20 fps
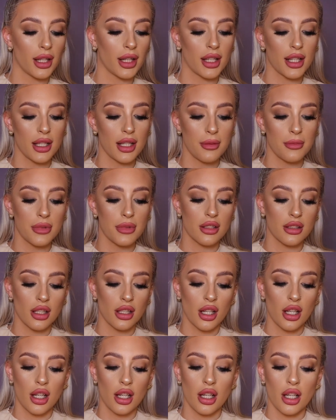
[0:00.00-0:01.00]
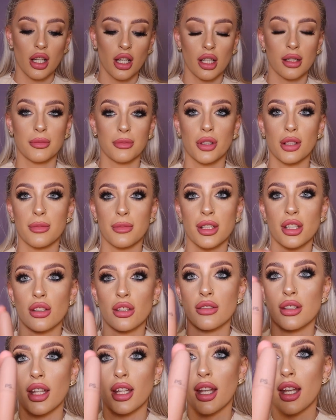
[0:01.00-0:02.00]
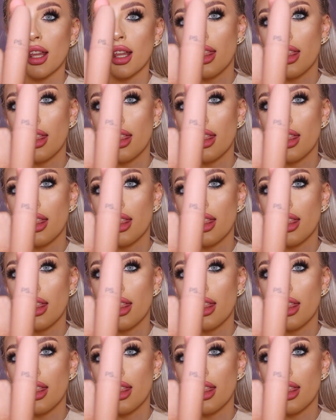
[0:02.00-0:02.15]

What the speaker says: lips, I'm going to be using